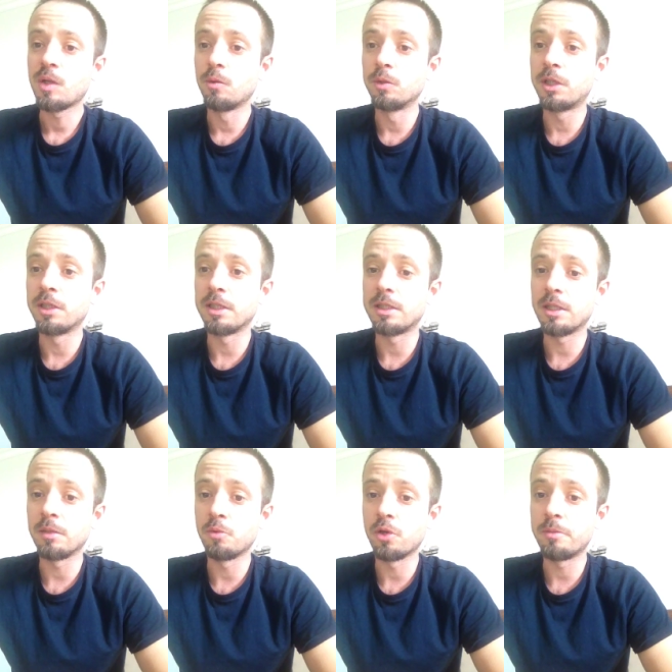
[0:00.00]
What can I
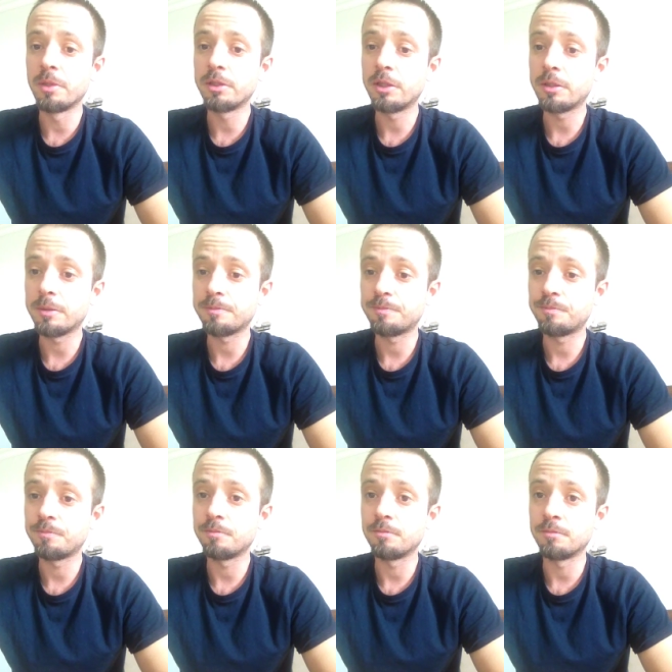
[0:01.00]
tell more about it?
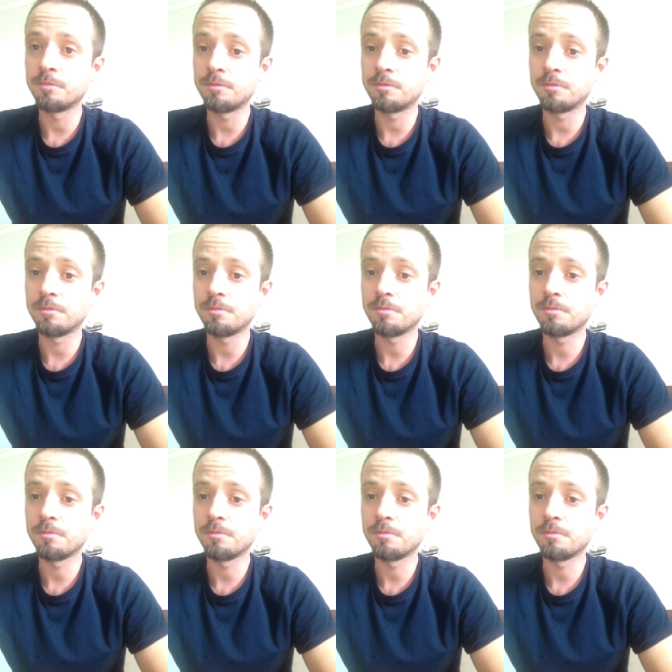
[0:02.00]
Mm.